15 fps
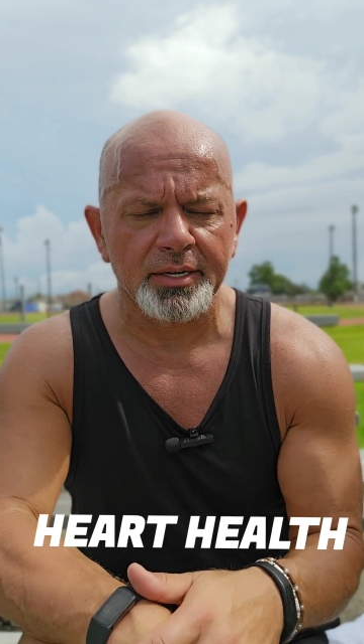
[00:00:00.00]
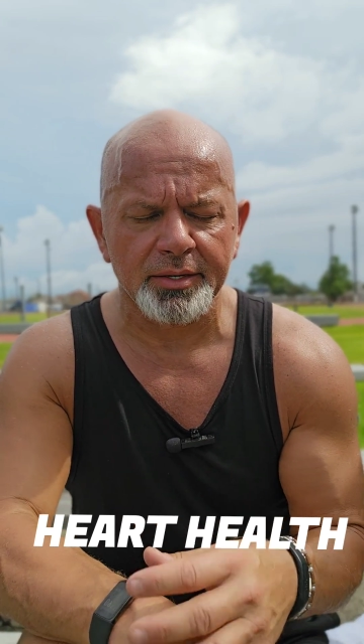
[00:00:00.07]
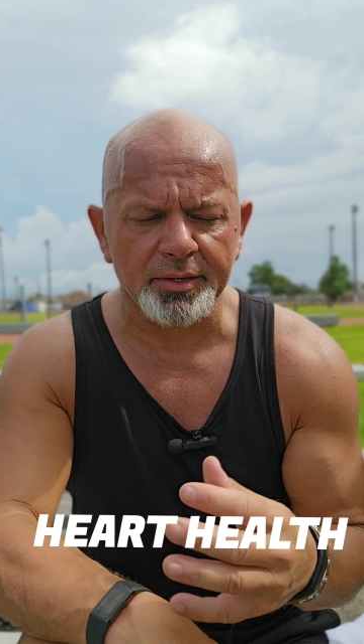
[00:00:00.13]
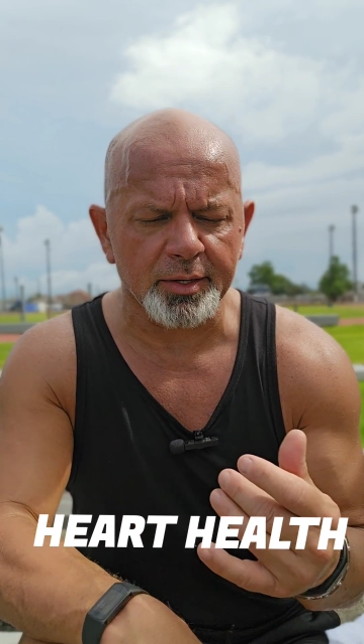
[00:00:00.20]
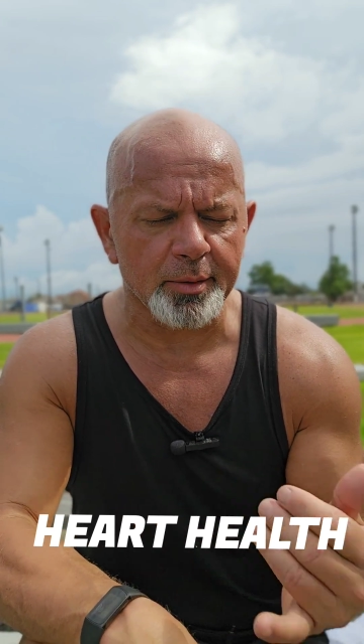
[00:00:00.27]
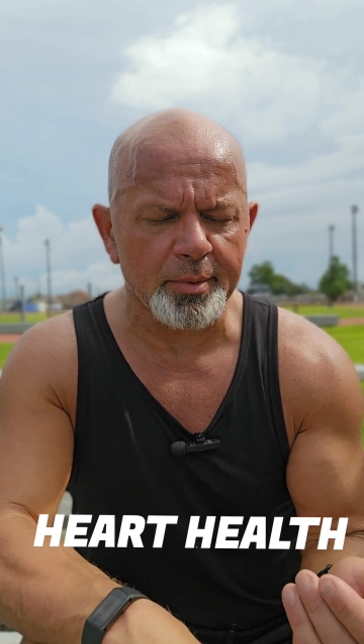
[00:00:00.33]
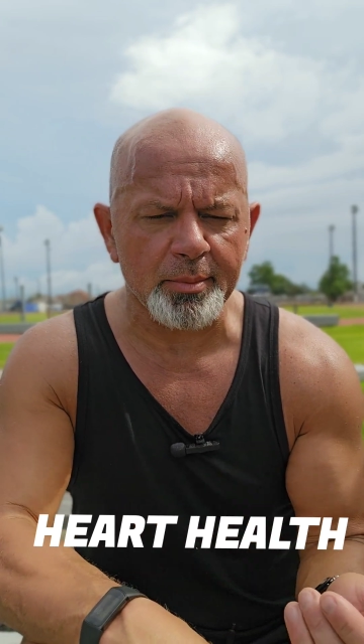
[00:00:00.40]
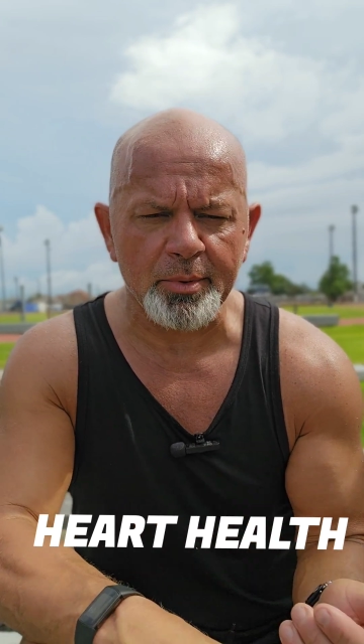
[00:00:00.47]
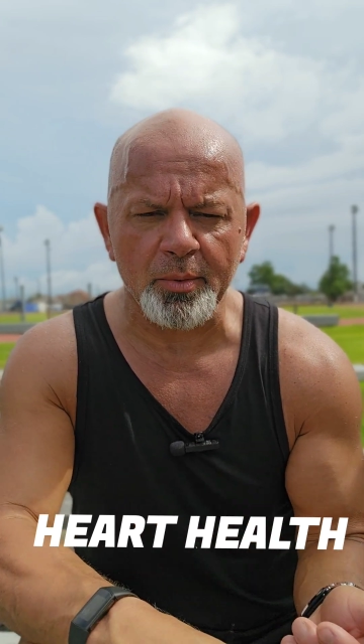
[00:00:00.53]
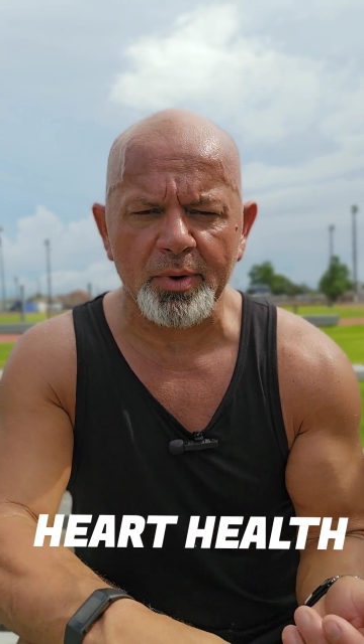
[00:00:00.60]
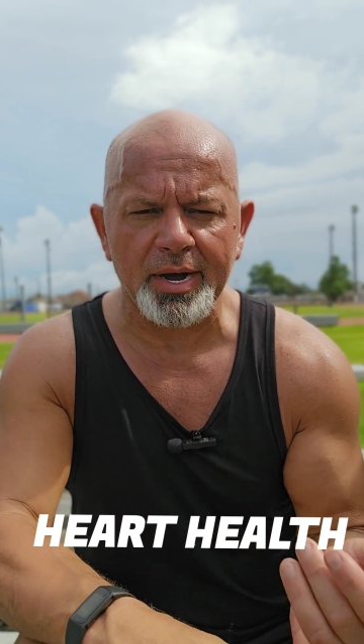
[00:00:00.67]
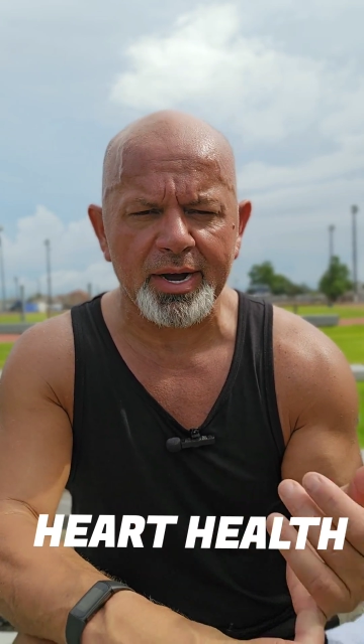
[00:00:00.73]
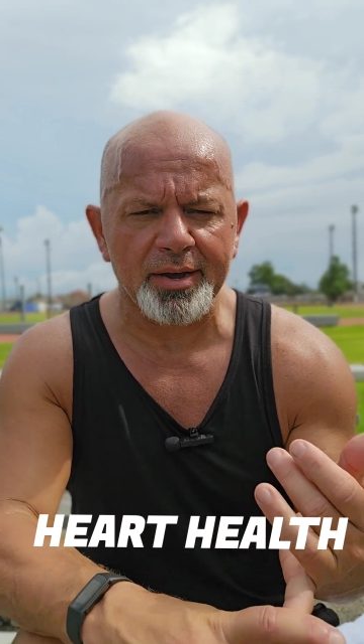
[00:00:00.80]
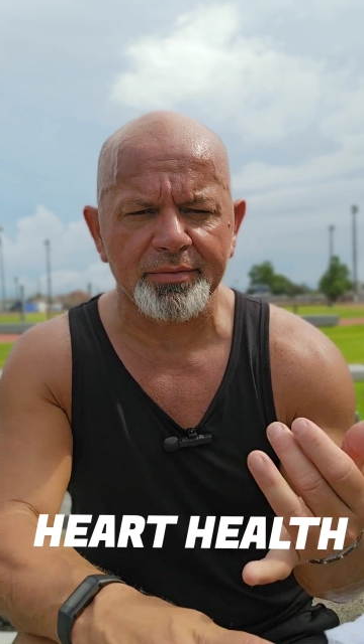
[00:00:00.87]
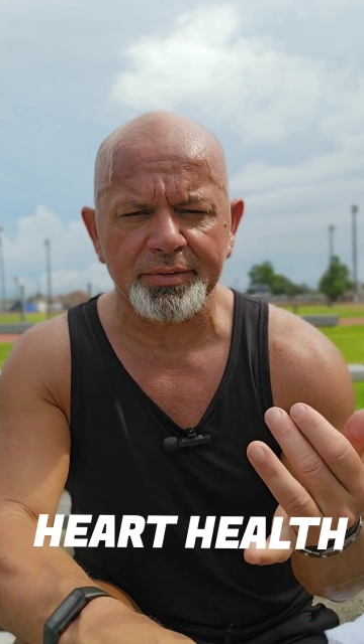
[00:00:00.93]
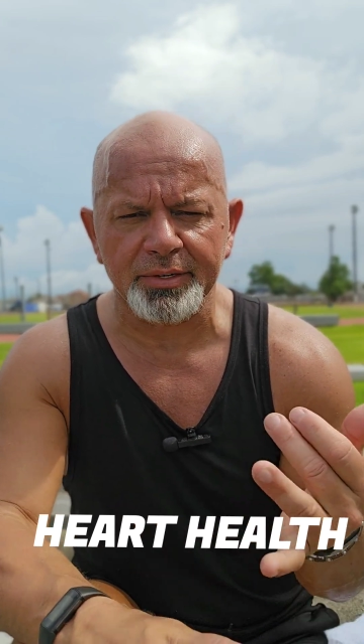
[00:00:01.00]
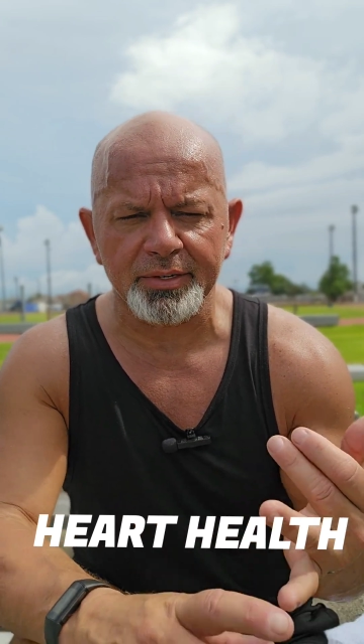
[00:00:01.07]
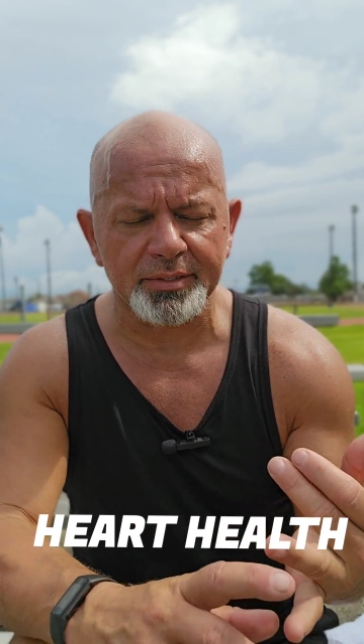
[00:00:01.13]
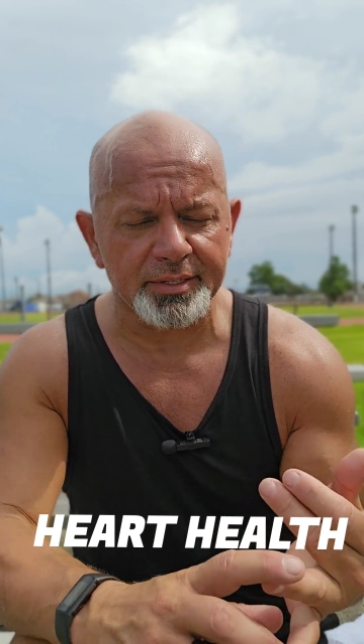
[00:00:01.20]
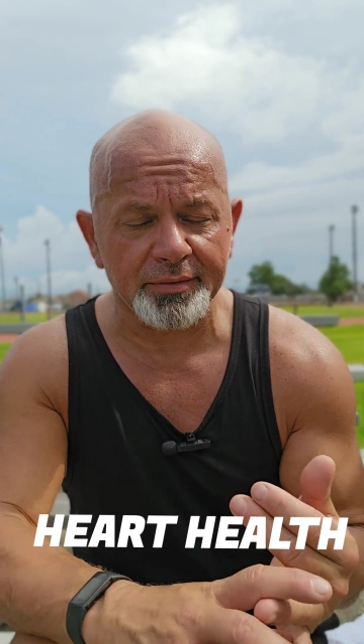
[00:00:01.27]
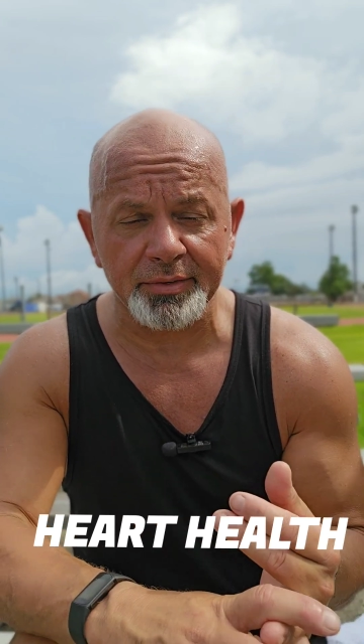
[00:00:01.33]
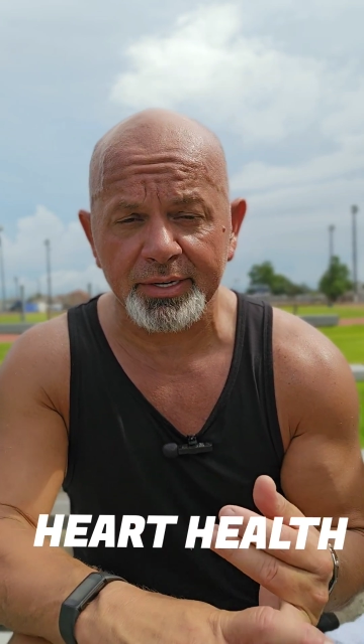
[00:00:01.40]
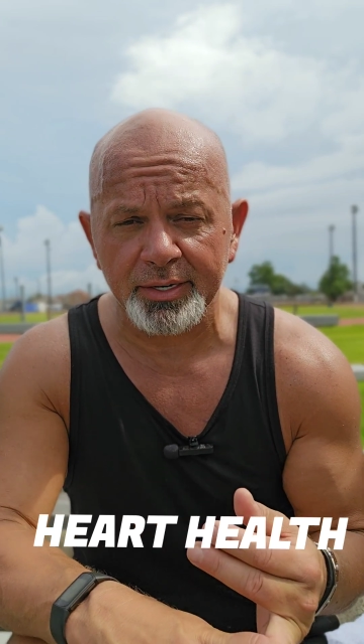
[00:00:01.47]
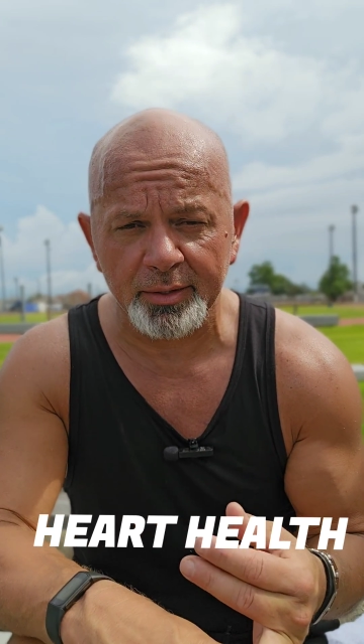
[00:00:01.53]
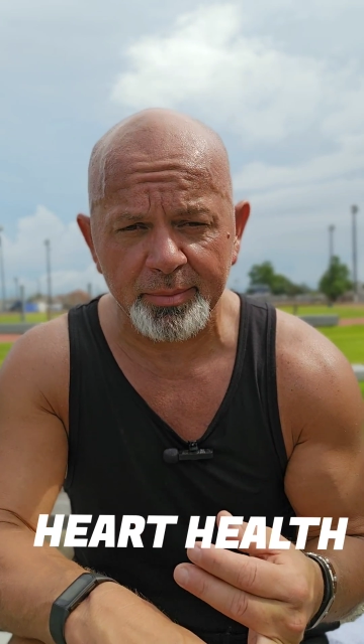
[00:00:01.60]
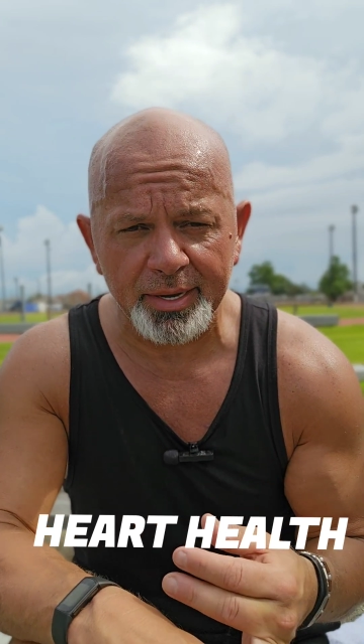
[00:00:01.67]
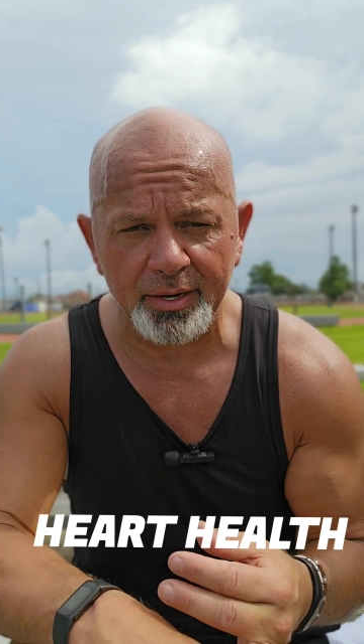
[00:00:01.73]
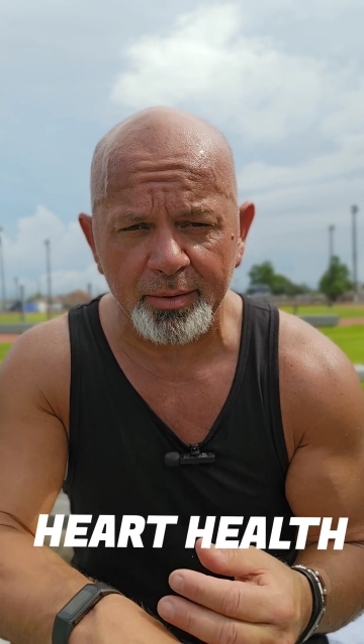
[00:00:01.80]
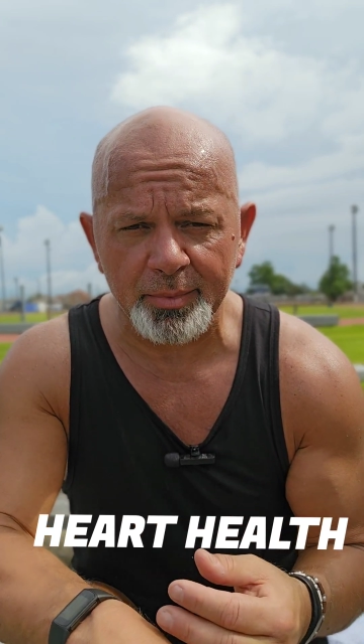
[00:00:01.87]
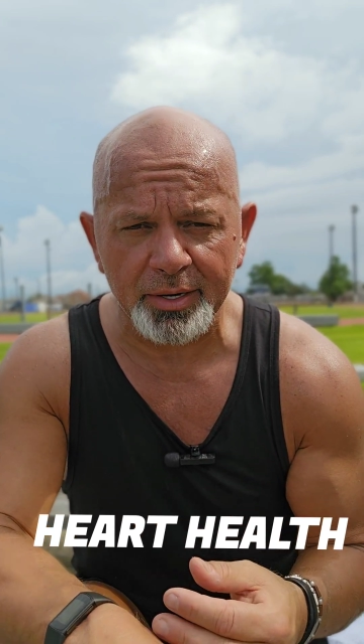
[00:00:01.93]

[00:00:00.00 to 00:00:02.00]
You're going to hear about my wife. You're going to definitely hear about all